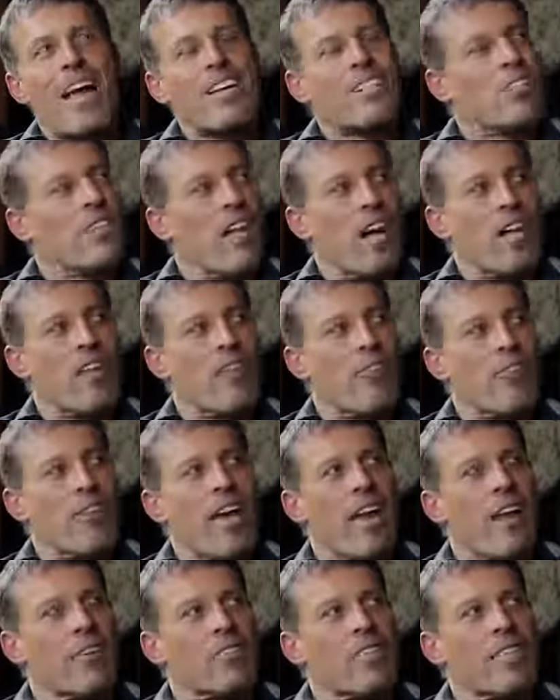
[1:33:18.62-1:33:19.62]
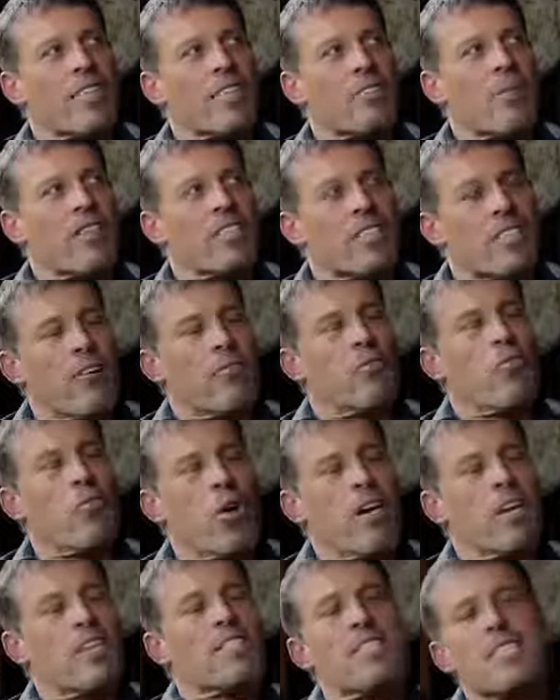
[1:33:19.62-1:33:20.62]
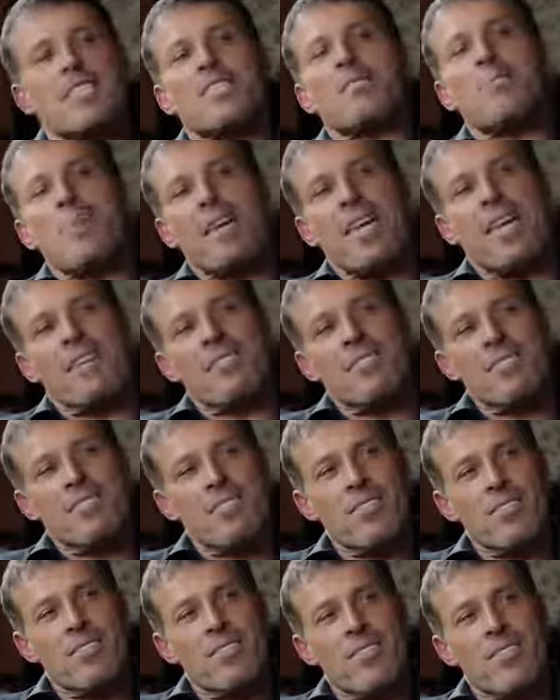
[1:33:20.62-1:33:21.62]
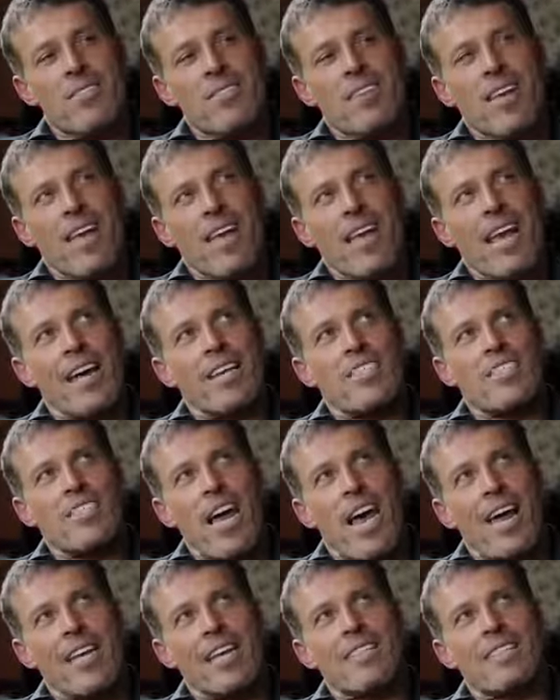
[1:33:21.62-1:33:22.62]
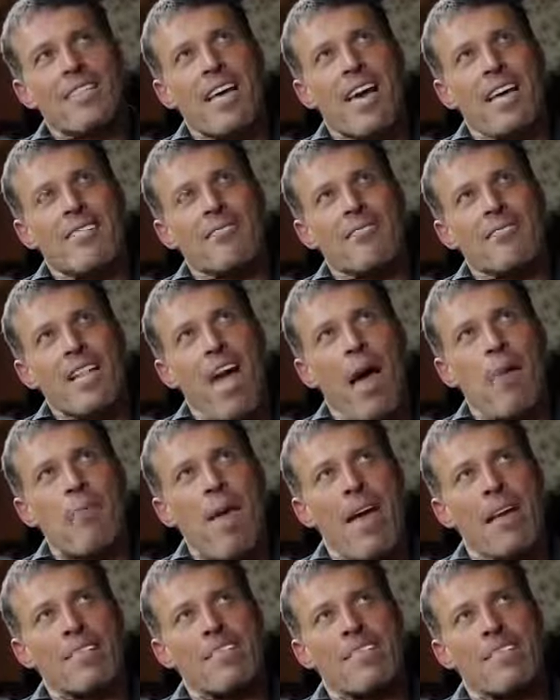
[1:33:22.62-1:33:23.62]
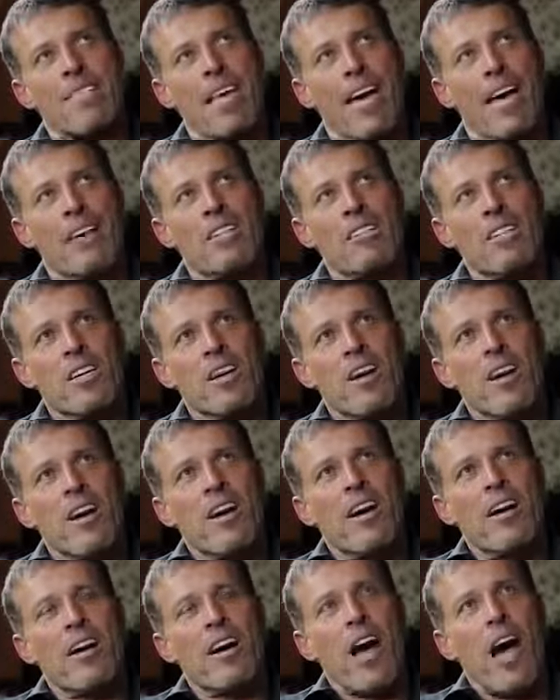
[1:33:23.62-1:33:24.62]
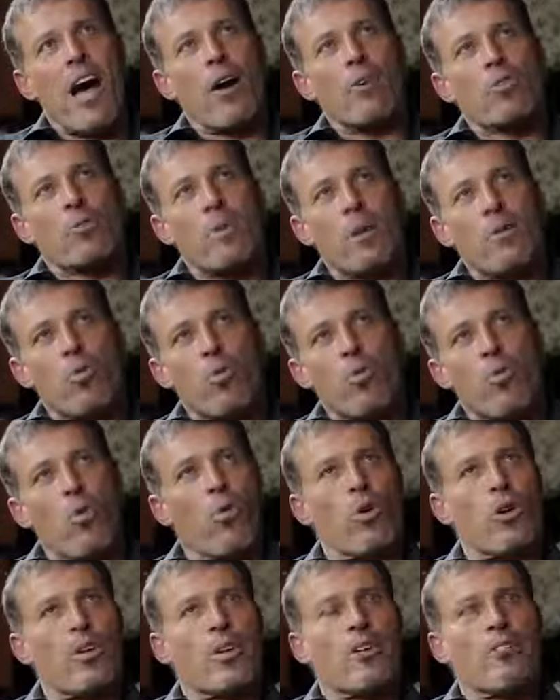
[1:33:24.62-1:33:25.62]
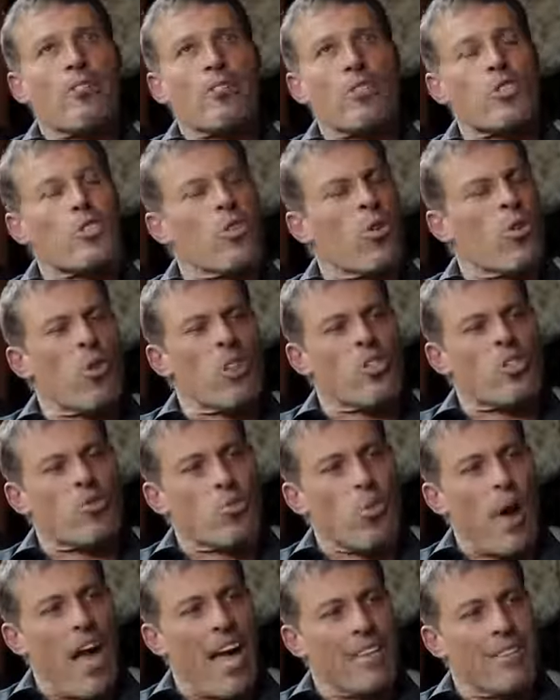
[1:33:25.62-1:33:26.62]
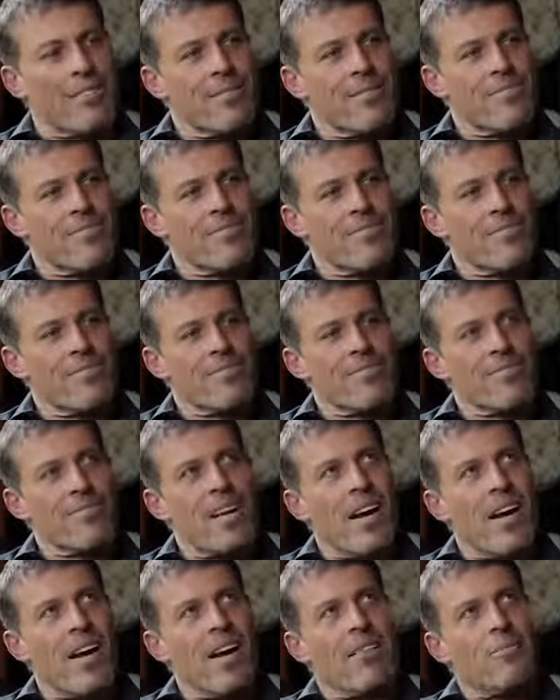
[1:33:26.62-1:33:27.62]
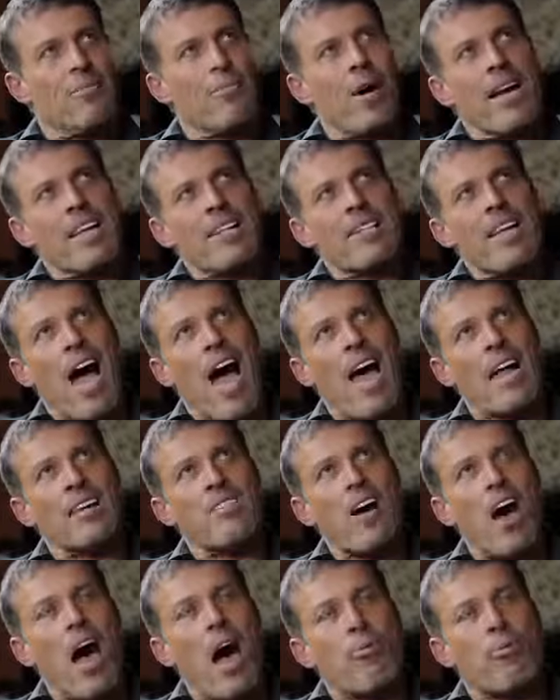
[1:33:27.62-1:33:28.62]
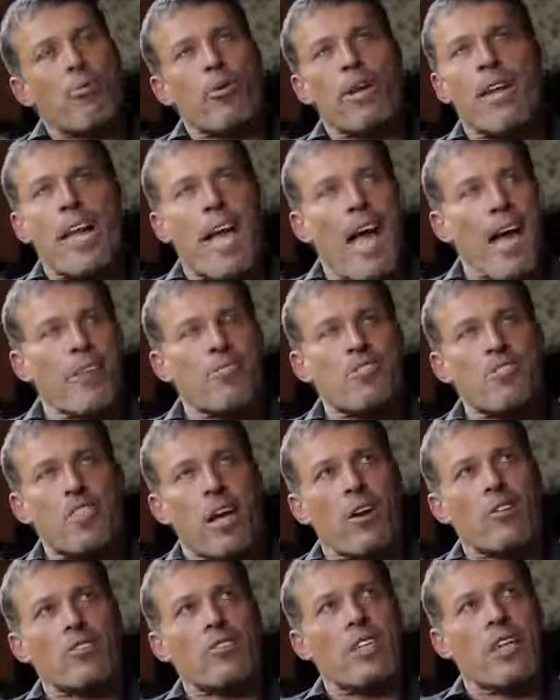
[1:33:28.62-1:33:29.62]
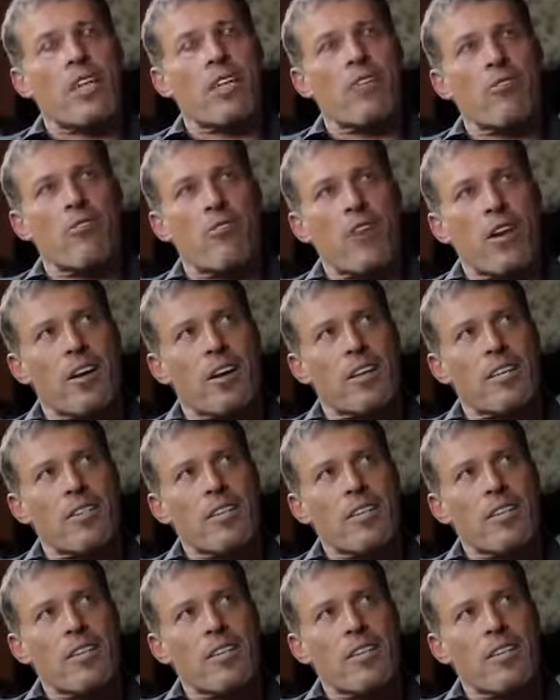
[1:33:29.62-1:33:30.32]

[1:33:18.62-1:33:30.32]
never forget, I was thinking to myself, what does this mean? And I decided that meant that I was being rewarded for doing what's right, by not operating out of scarcity and fear.